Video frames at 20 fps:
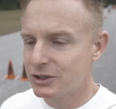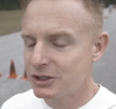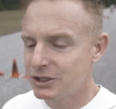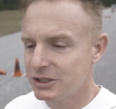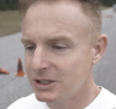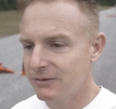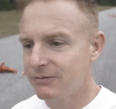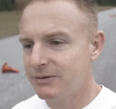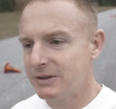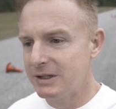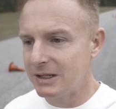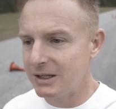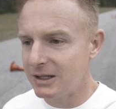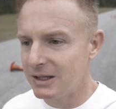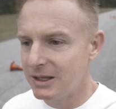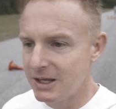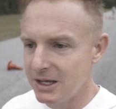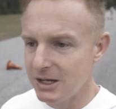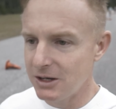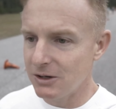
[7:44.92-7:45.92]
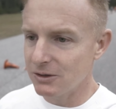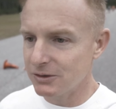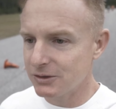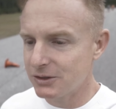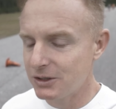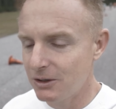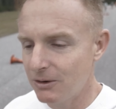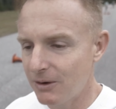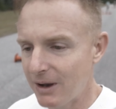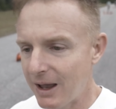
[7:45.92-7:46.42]
shifting
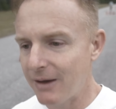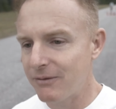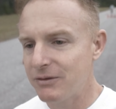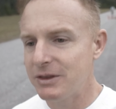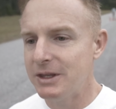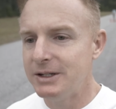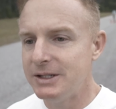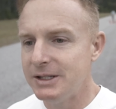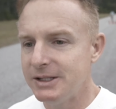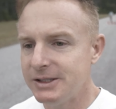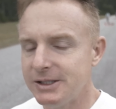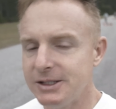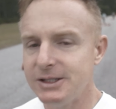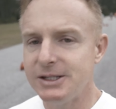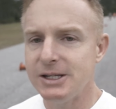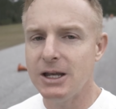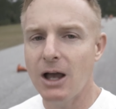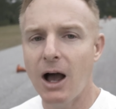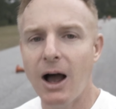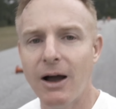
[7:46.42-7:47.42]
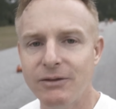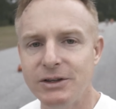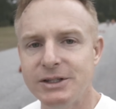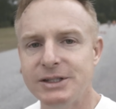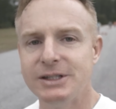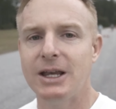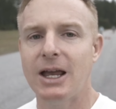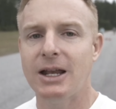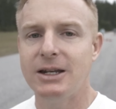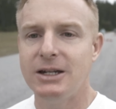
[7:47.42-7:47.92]
gears, you know, having the DCT.
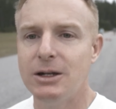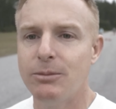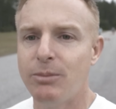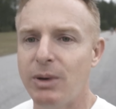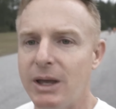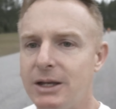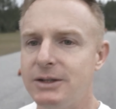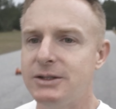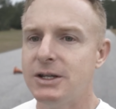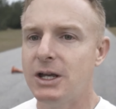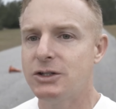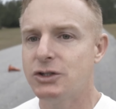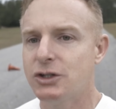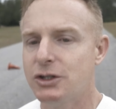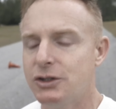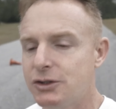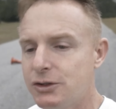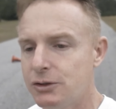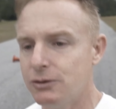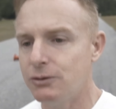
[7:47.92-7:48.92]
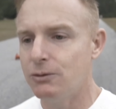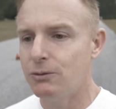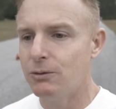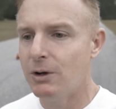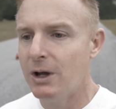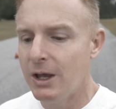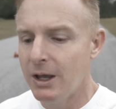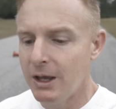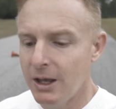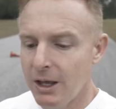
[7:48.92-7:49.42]
Obviously, I need to pay attention
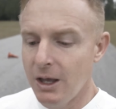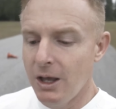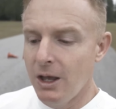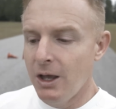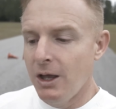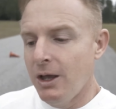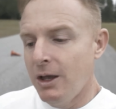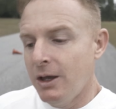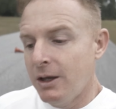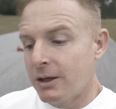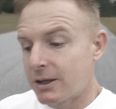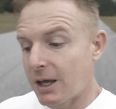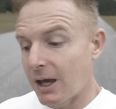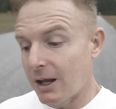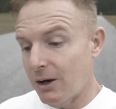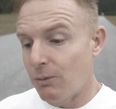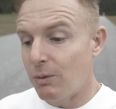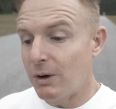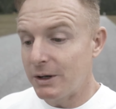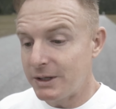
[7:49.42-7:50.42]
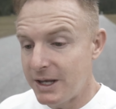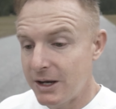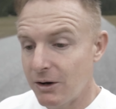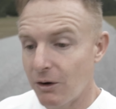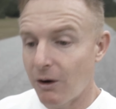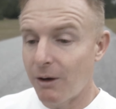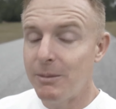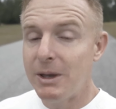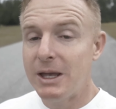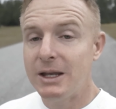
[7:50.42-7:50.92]
to kind of what
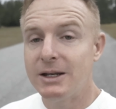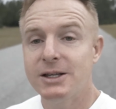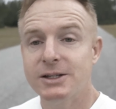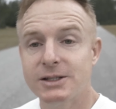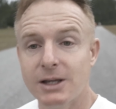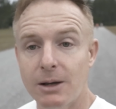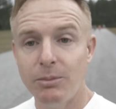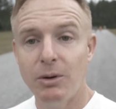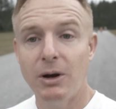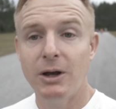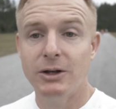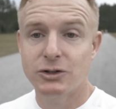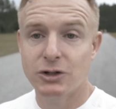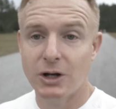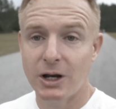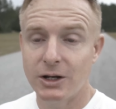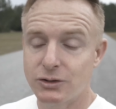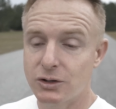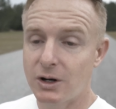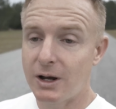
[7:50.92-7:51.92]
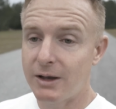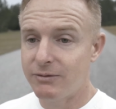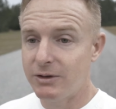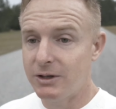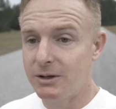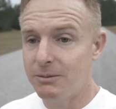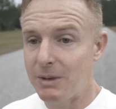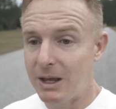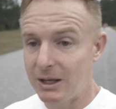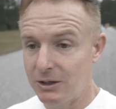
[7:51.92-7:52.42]
gear I'm in because I'll probably try and drive
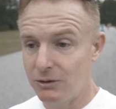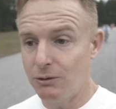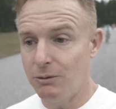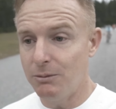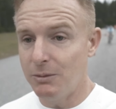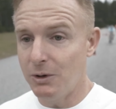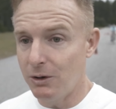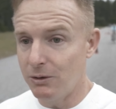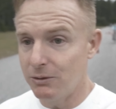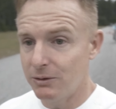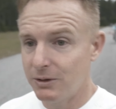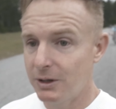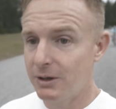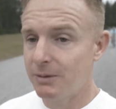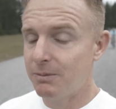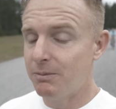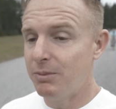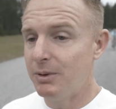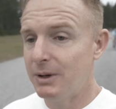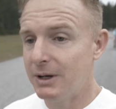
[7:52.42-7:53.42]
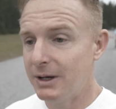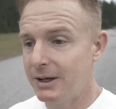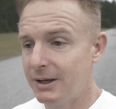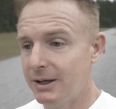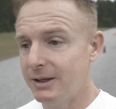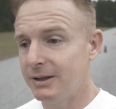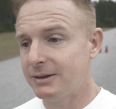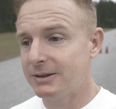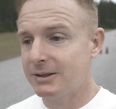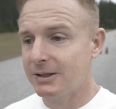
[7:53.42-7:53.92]
in manual mode,
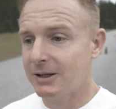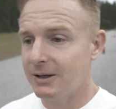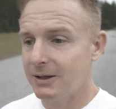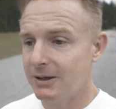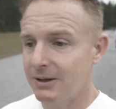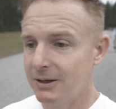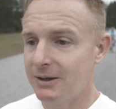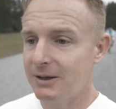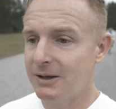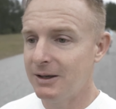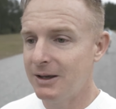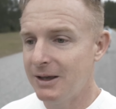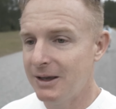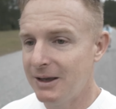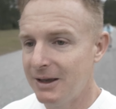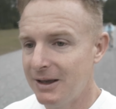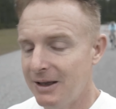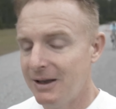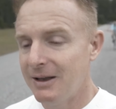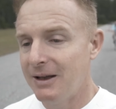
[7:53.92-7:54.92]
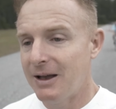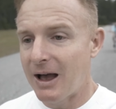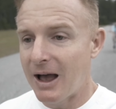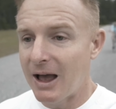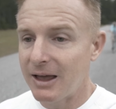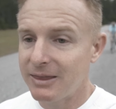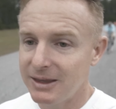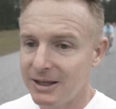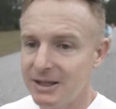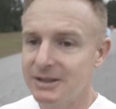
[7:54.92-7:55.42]
but
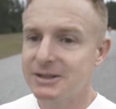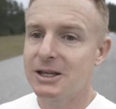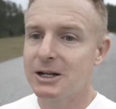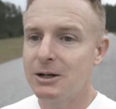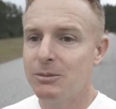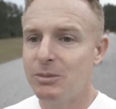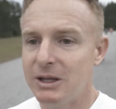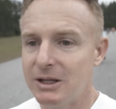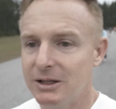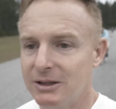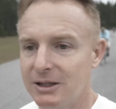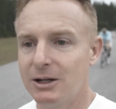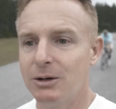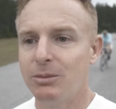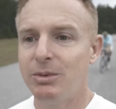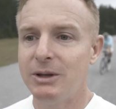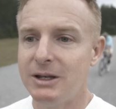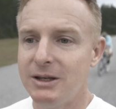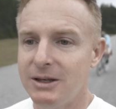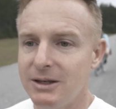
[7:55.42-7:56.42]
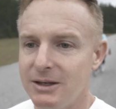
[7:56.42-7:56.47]
I think it's gonna be a little bit